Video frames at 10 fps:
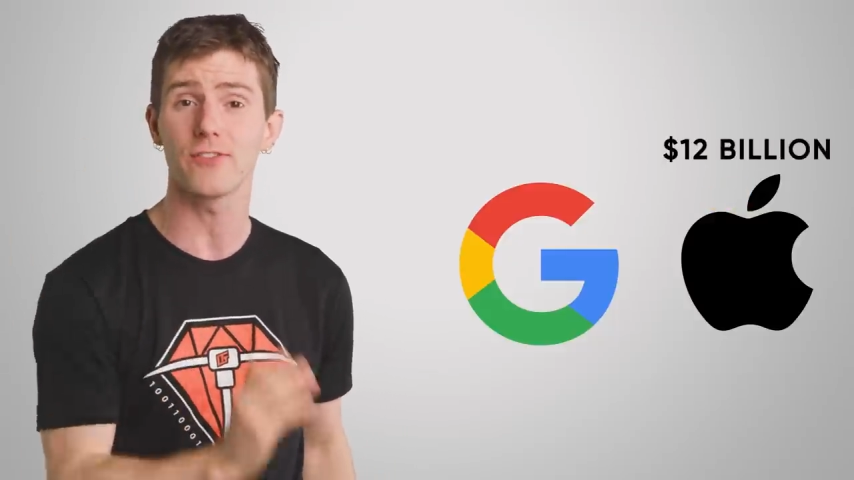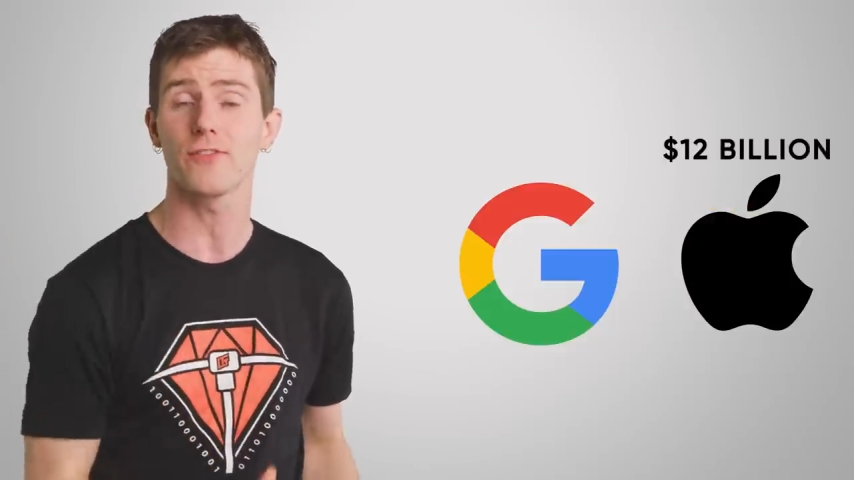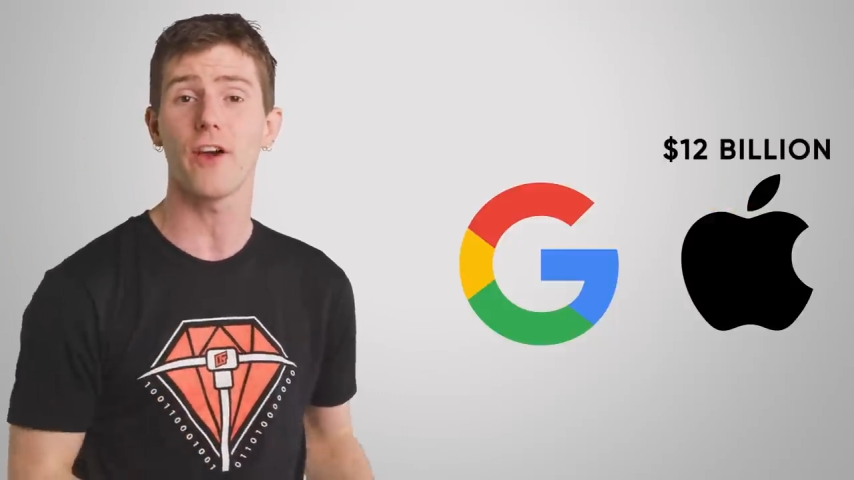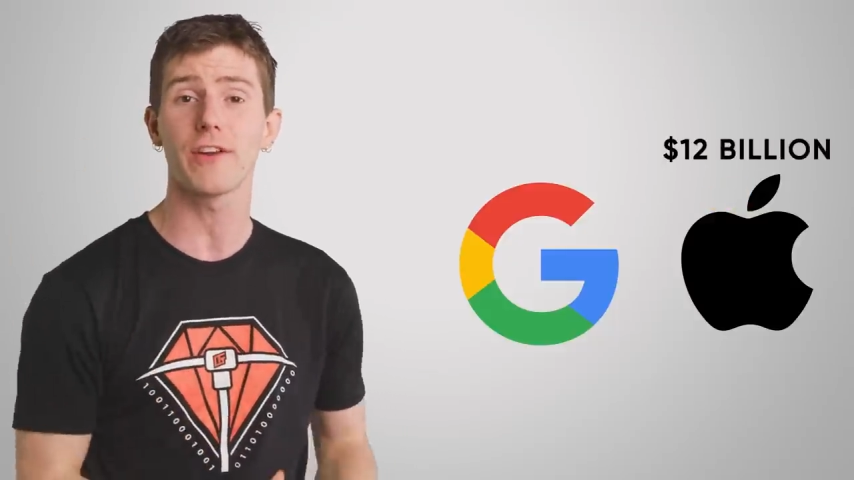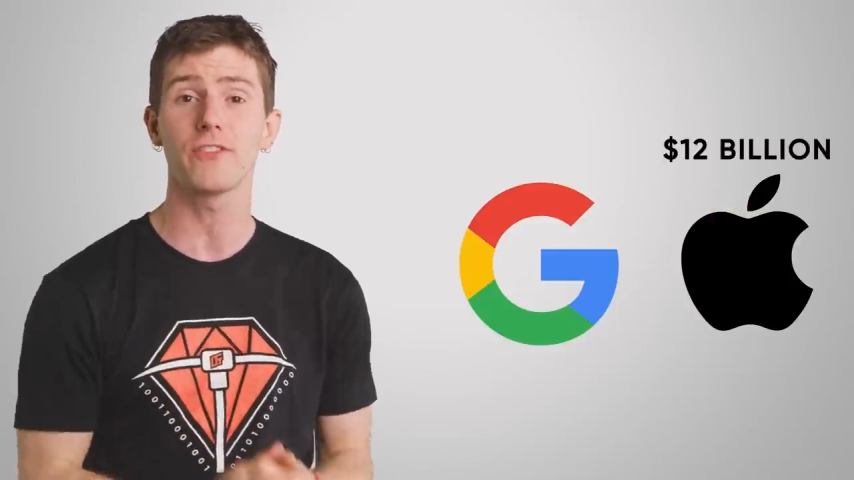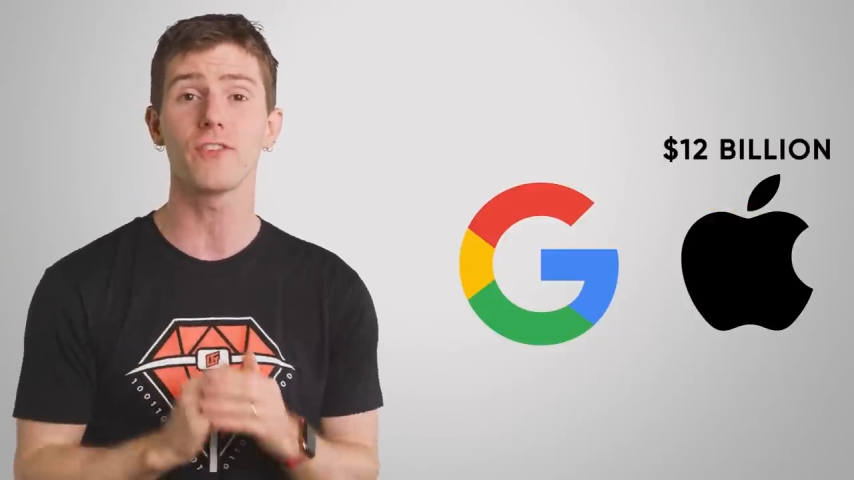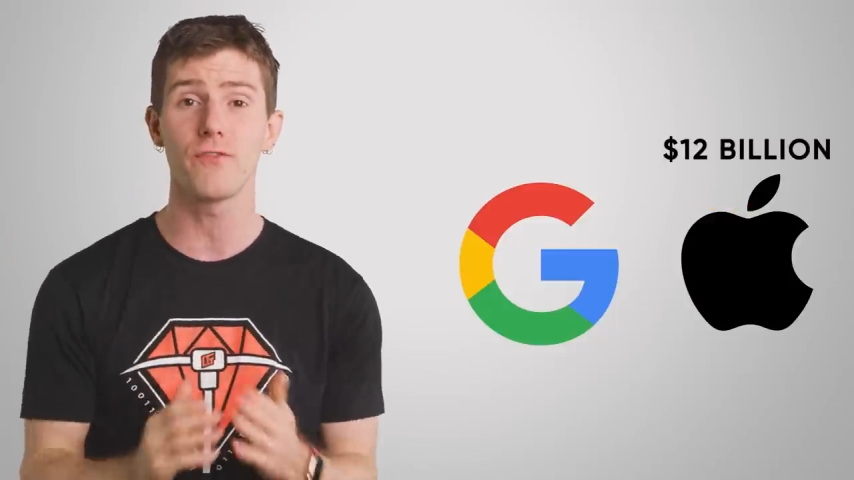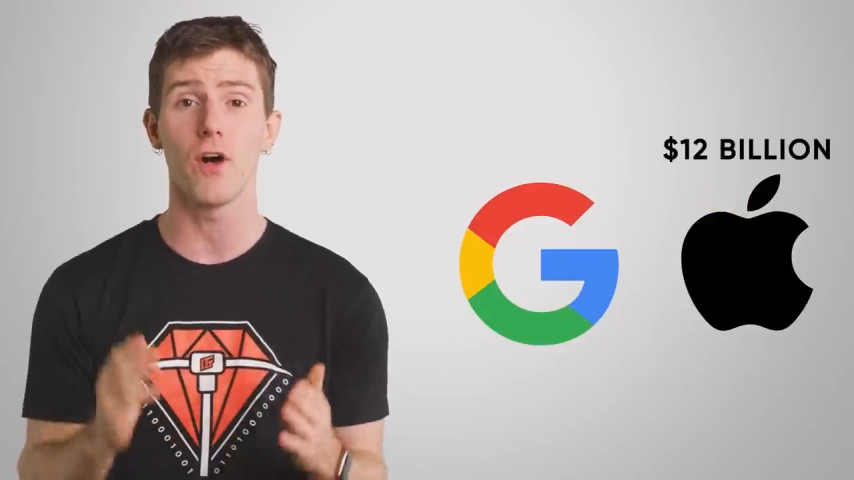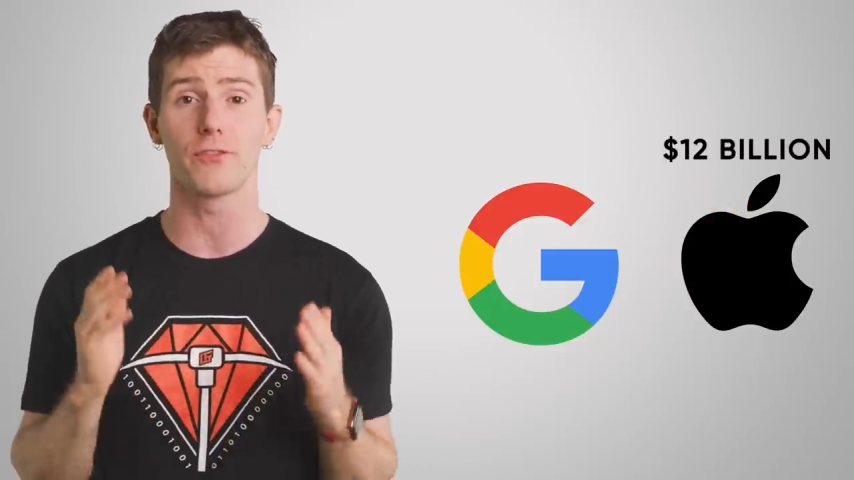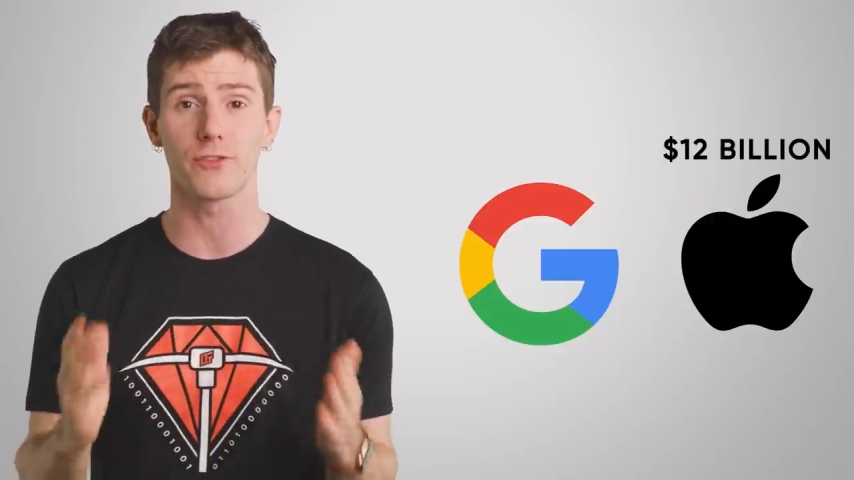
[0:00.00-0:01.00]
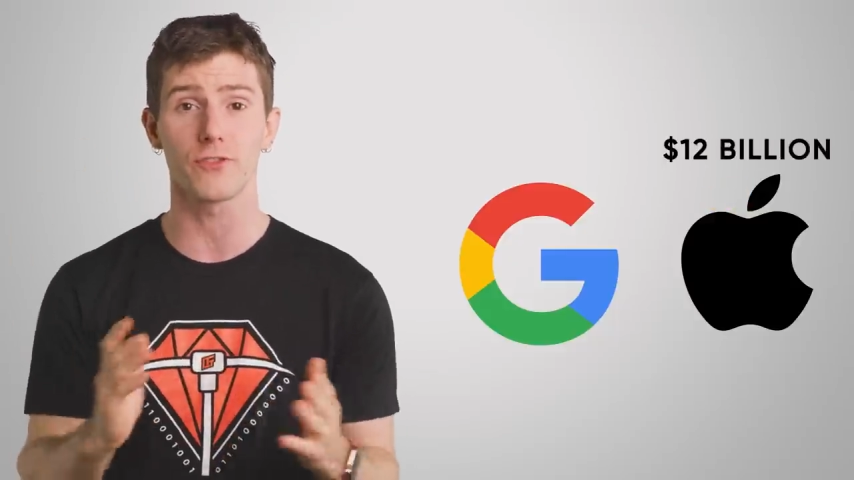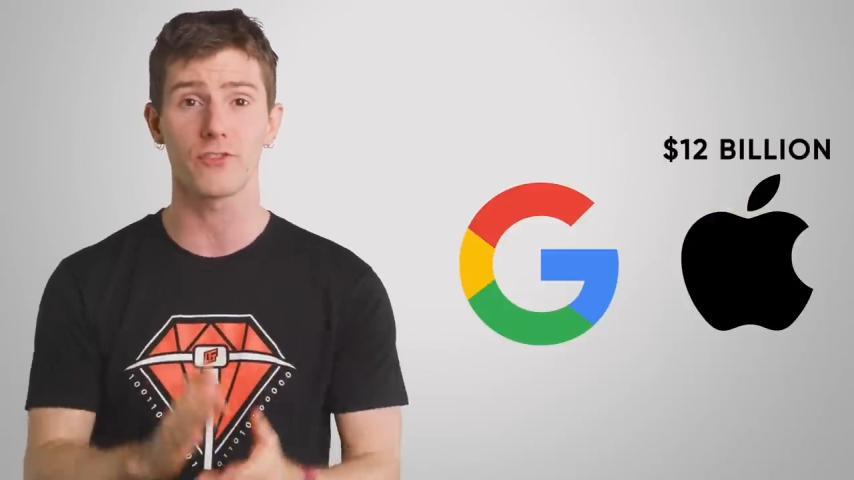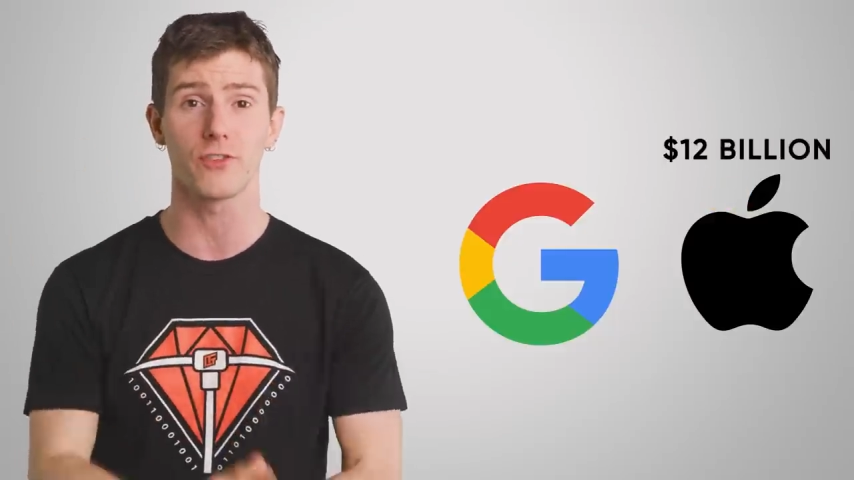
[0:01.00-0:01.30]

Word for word: Safari's default search